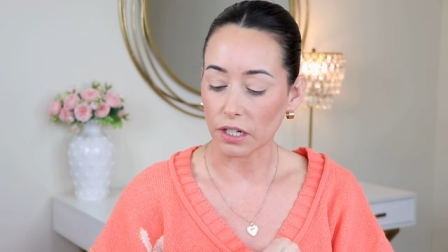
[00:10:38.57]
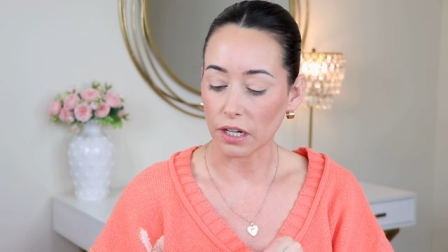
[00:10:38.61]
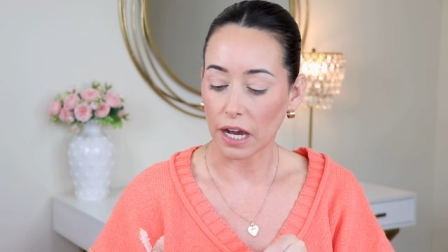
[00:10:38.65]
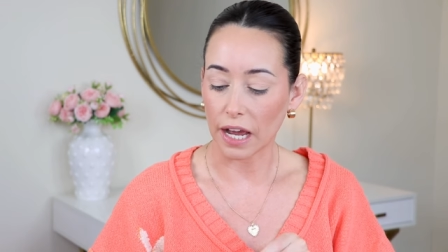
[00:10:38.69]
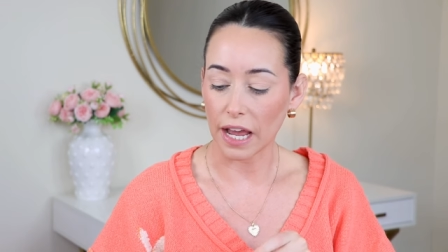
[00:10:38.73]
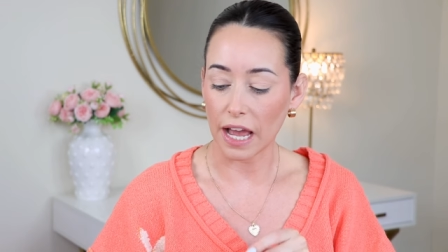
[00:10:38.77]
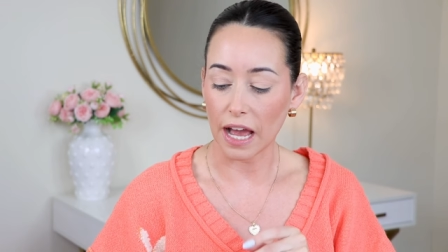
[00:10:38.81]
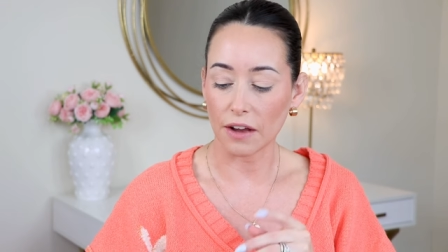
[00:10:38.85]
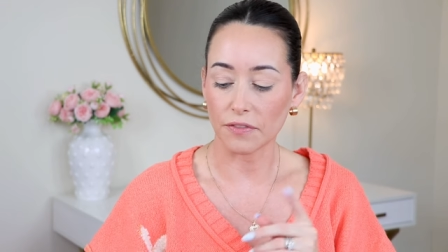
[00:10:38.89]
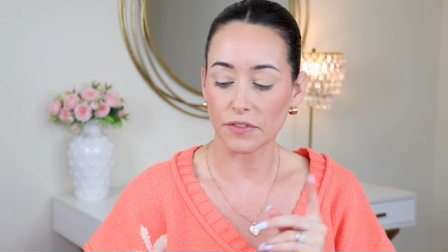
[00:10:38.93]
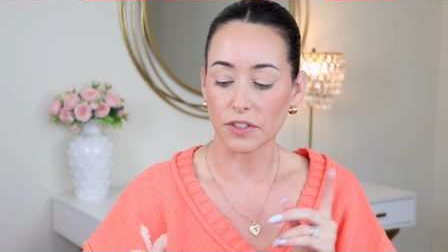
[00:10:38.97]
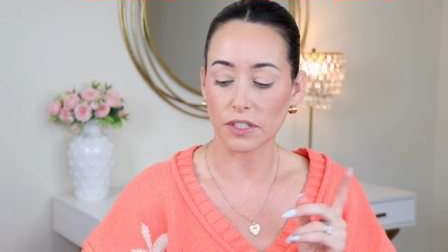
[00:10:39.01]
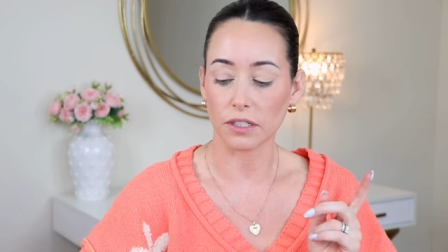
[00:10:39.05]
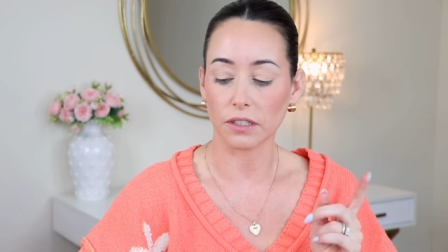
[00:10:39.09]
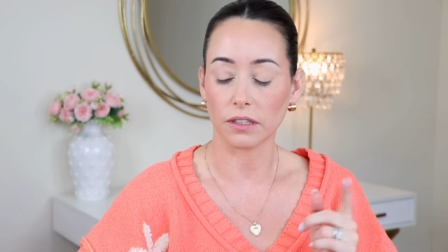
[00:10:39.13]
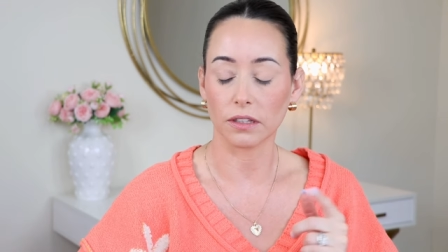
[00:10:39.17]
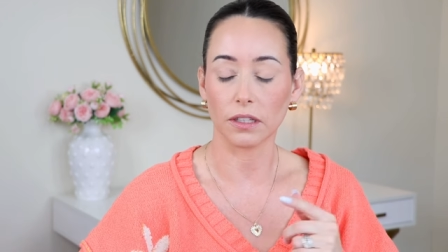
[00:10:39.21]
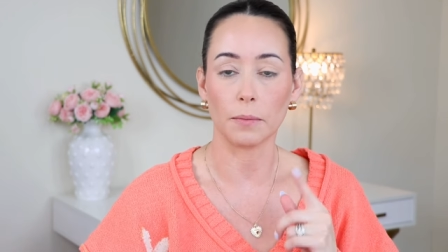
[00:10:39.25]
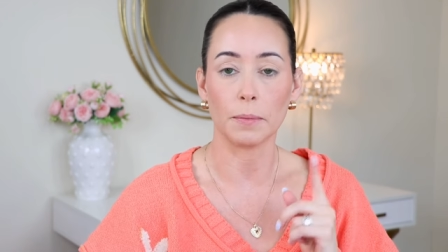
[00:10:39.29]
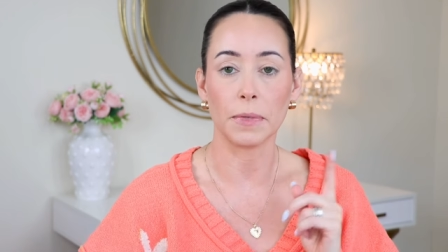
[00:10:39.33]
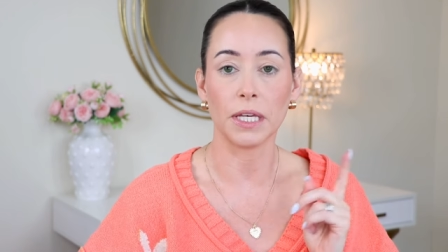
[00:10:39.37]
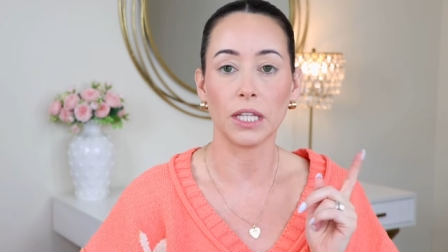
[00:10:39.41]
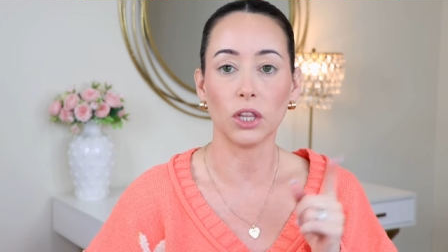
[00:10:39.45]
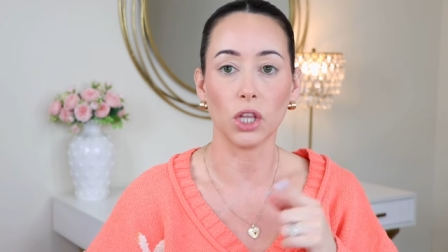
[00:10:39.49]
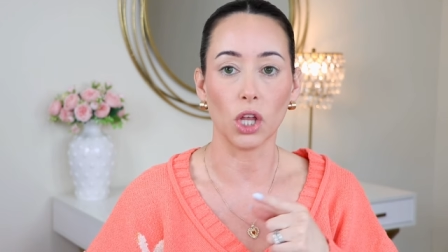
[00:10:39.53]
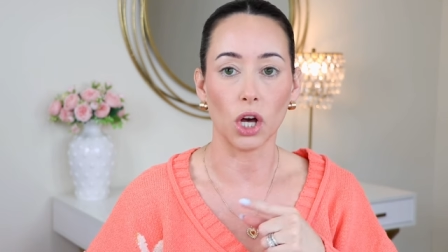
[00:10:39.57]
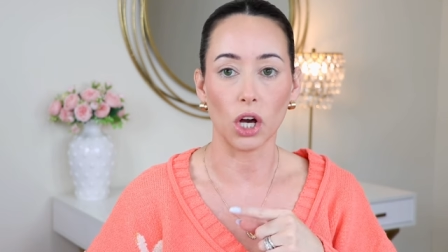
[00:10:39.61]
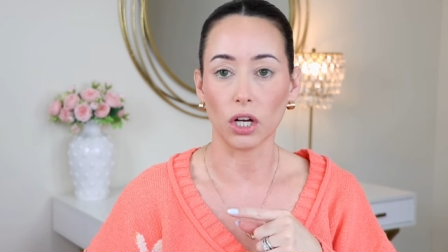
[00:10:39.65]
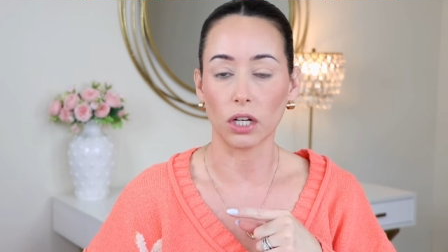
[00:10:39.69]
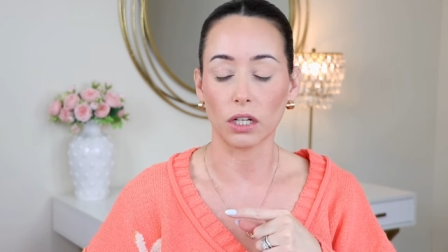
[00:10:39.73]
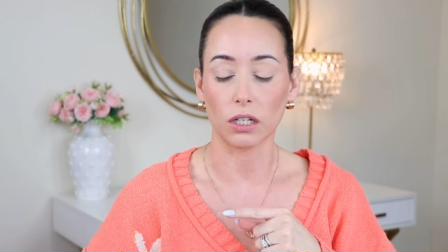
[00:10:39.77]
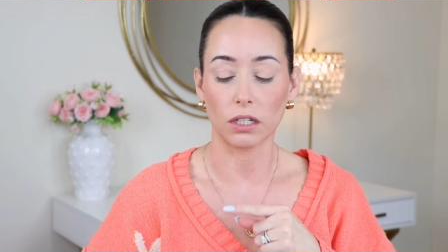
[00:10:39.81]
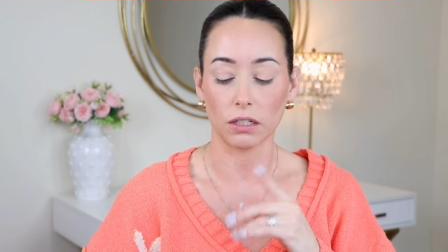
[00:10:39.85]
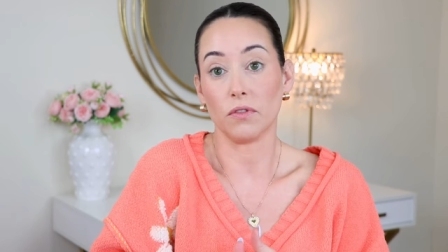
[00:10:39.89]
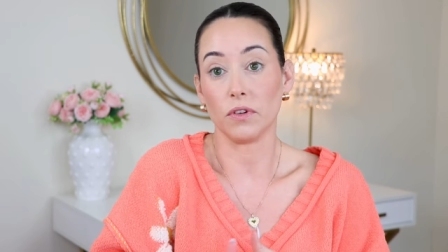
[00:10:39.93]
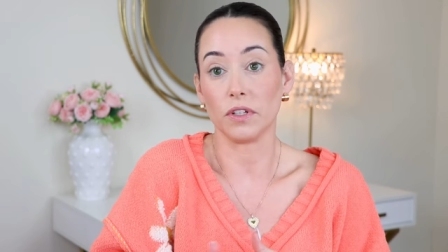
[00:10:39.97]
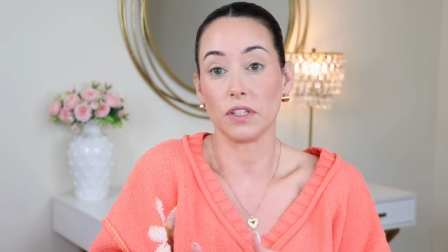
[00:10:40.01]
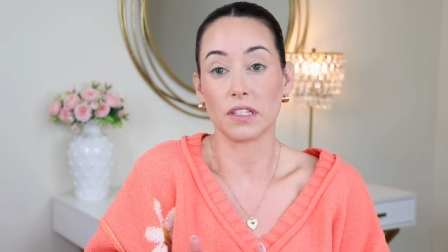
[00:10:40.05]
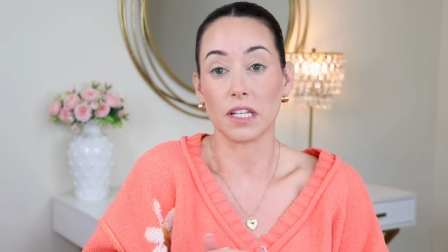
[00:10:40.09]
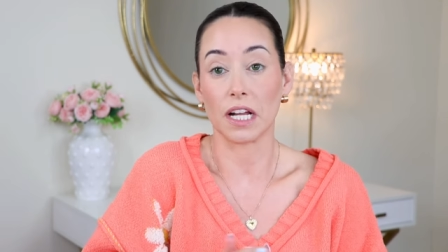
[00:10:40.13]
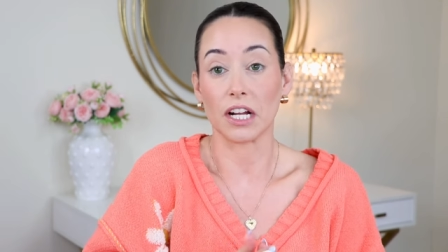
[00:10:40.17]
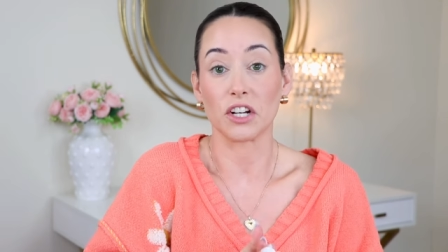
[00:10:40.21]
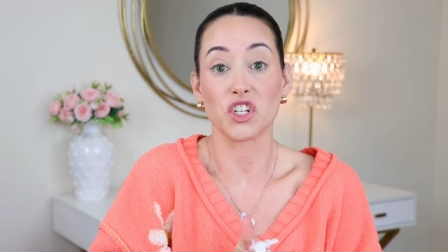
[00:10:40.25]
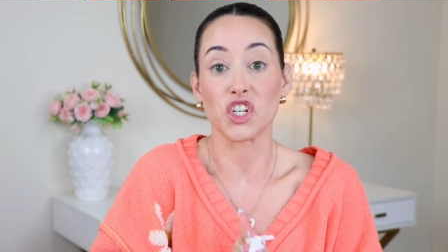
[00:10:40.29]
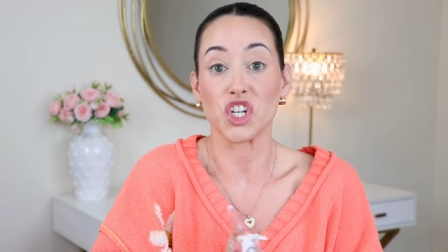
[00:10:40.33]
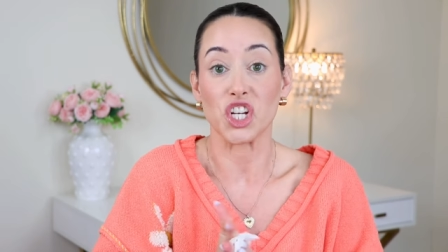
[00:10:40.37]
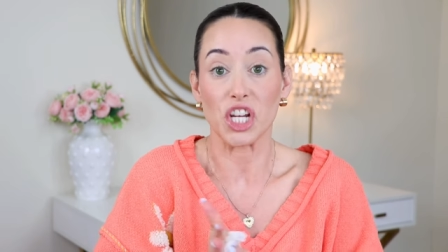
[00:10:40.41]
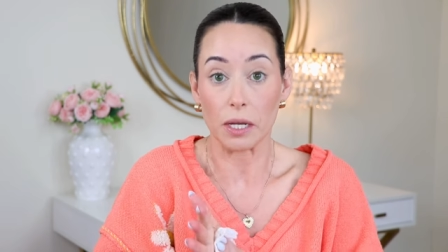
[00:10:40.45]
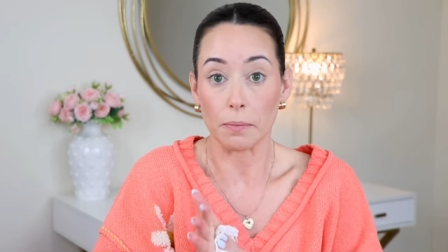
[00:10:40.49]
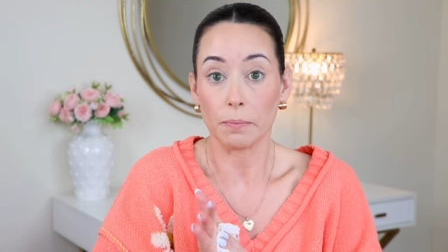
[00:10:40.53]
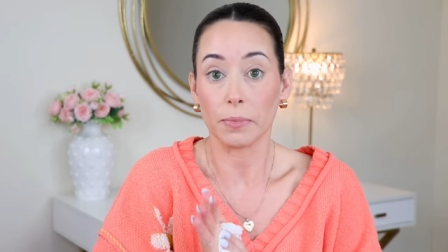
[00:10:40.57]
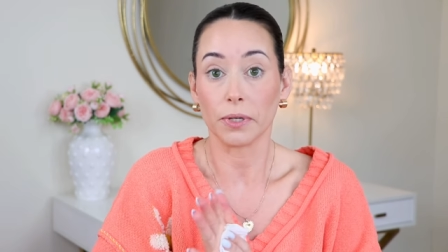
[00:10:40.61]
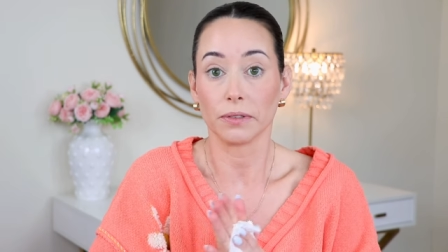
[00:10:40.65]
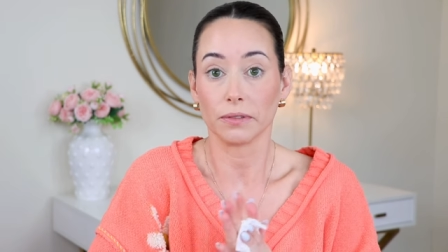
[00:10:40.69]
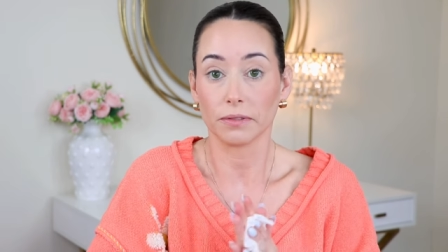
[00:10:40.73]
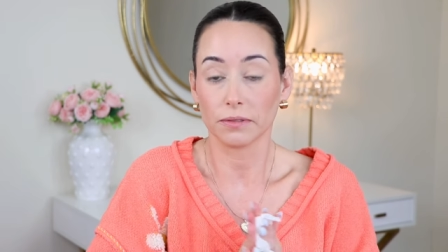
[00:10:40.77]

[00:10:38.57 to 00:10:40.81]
I have to, let me look. It's not cheap.